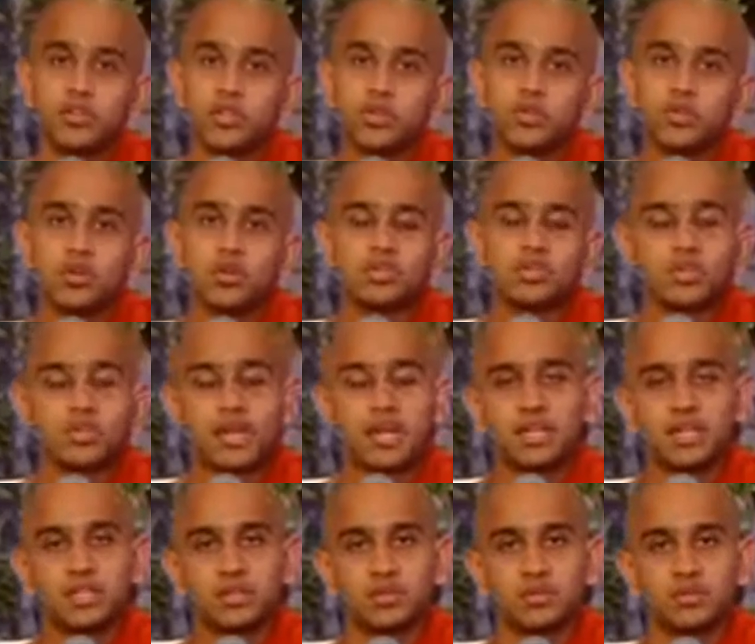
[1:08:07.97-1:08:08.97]
you also
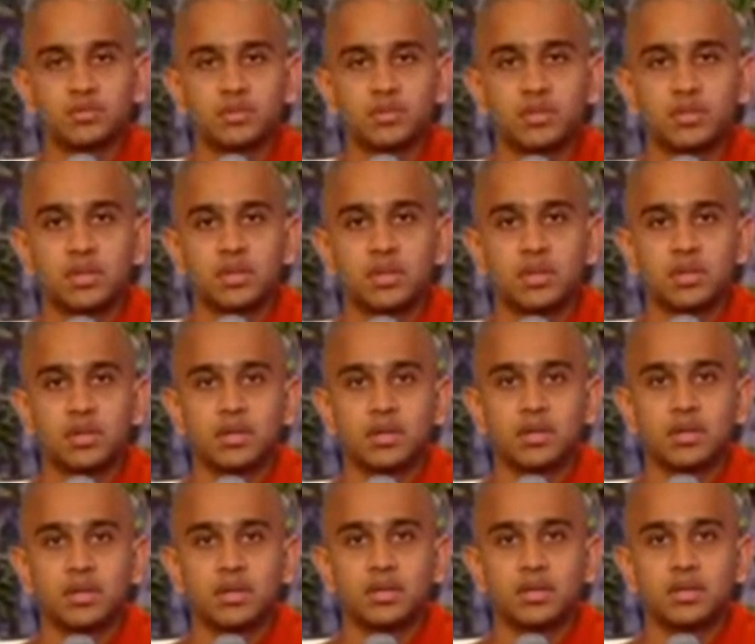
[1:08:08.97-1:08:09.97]
like to
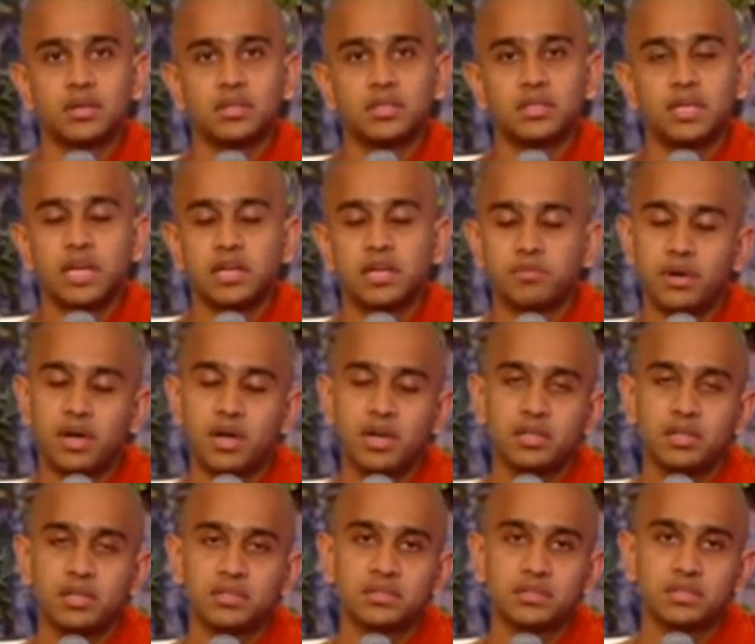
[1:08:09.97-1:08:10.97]
take
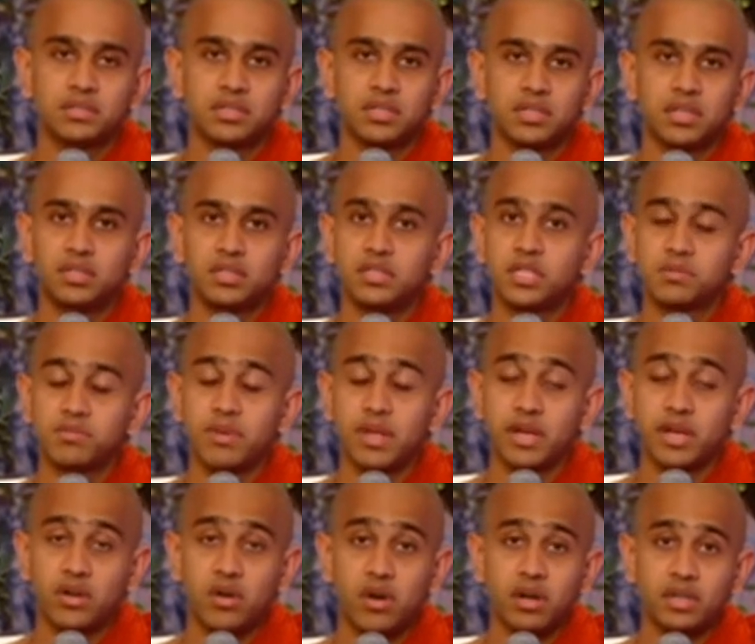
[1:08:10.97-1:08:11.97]
part in this
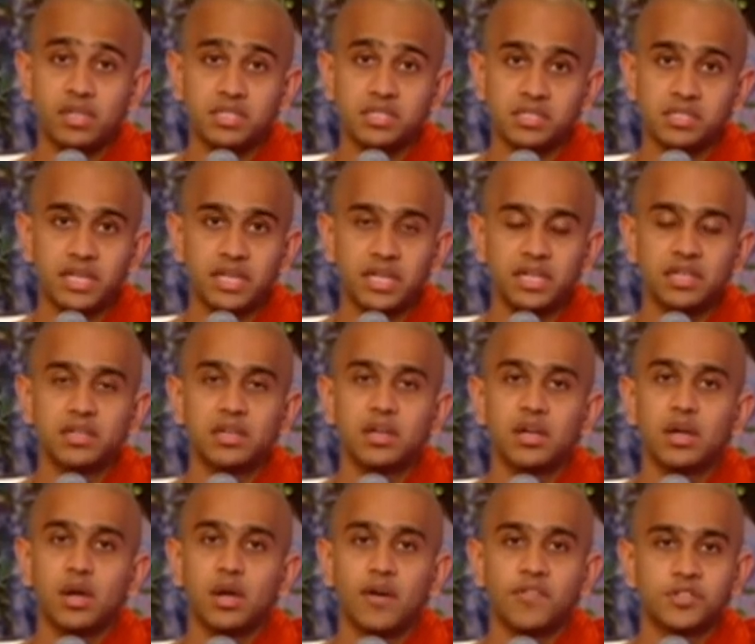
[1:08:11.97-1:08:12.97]
meritorious deed
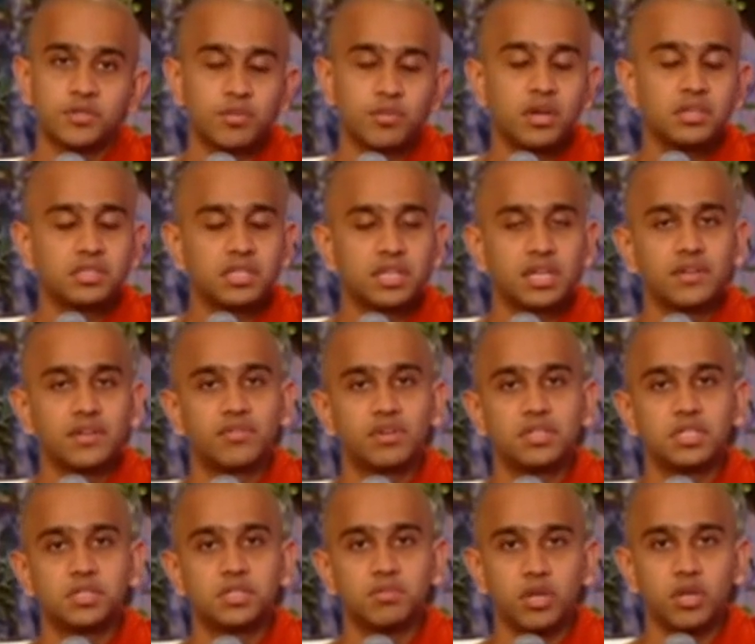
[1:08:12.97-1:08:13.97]
of sponsoring for
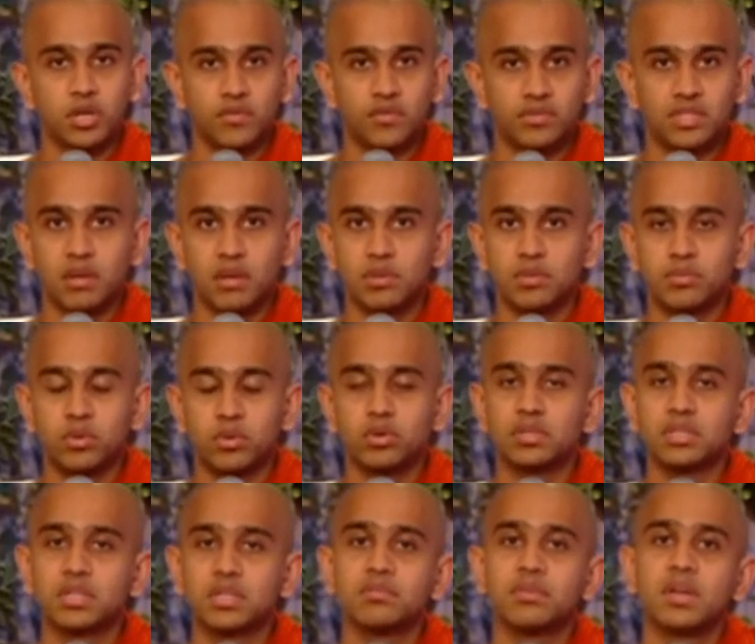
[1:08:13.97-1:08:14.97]
this Mirror of Dhamma
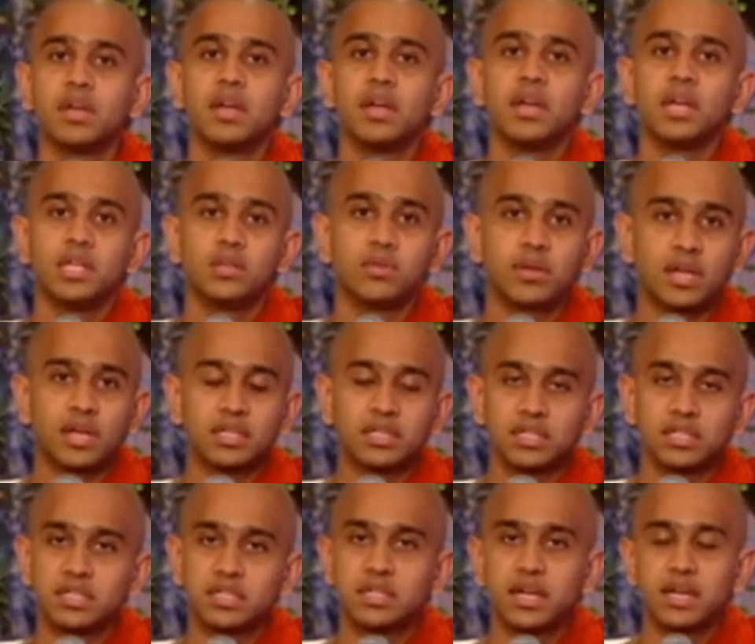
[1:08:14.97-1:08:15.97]
program, you can
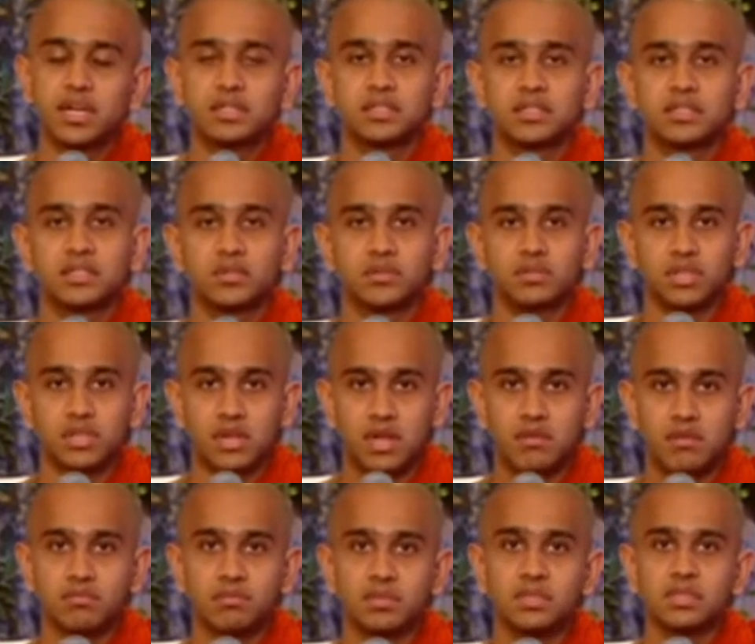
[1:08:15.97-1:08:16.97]
contact to the
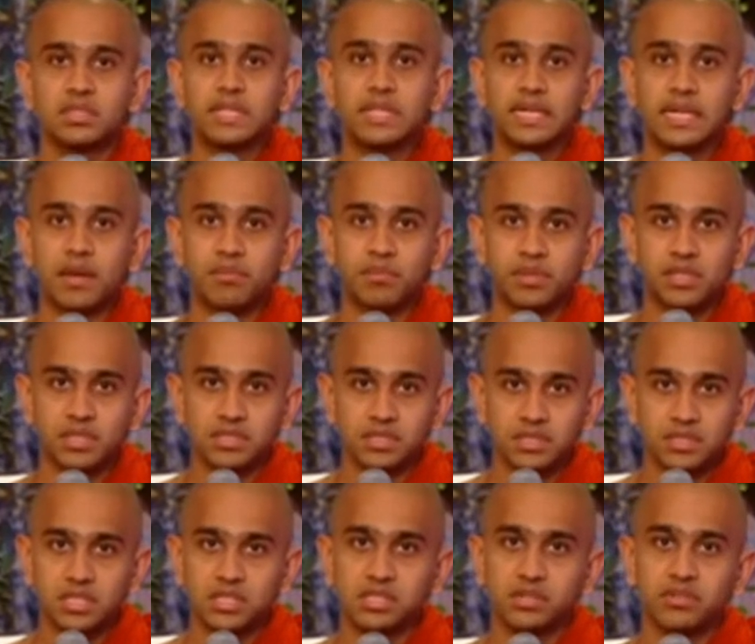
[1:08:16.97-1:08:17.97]
number that appears
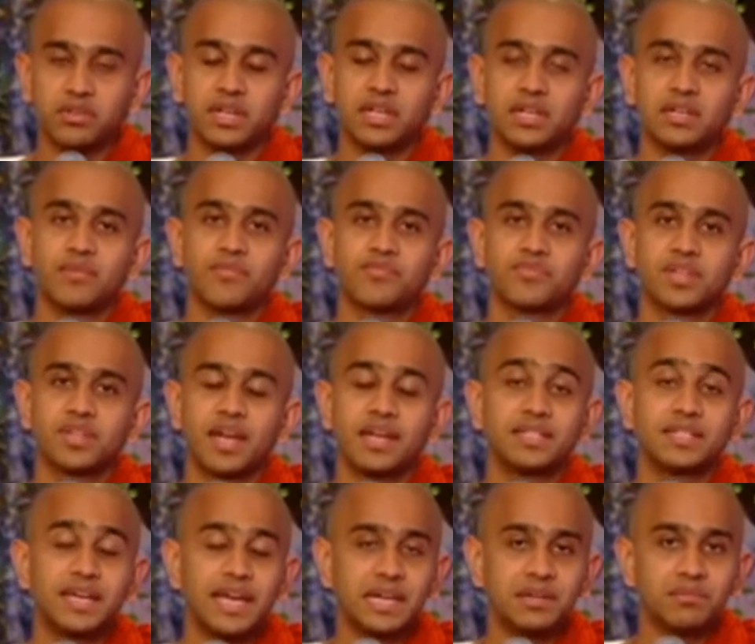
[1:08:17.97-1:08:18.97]
in the screen
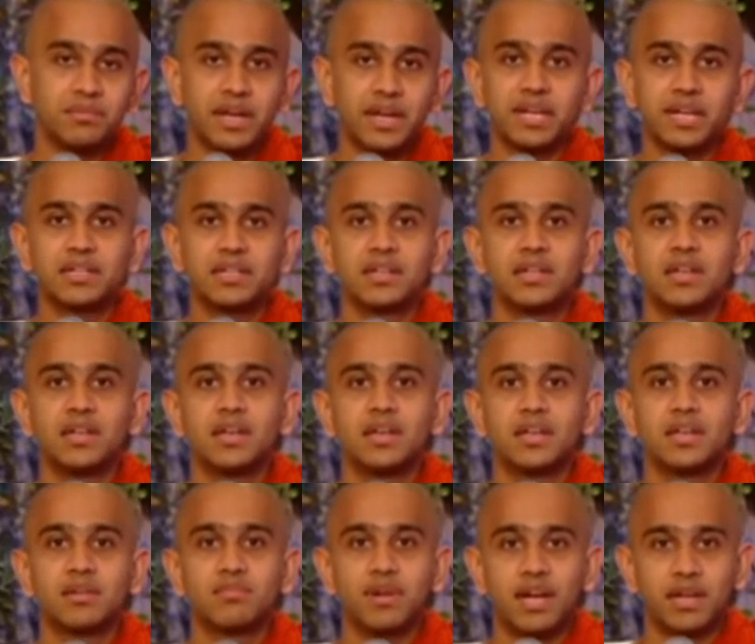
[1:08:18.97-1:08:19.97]
and gain merit
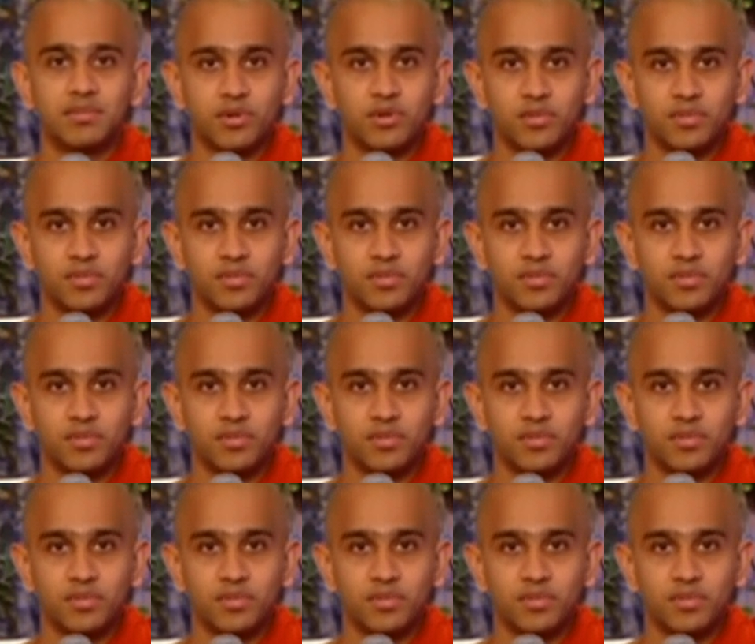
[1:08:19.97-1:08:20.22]
by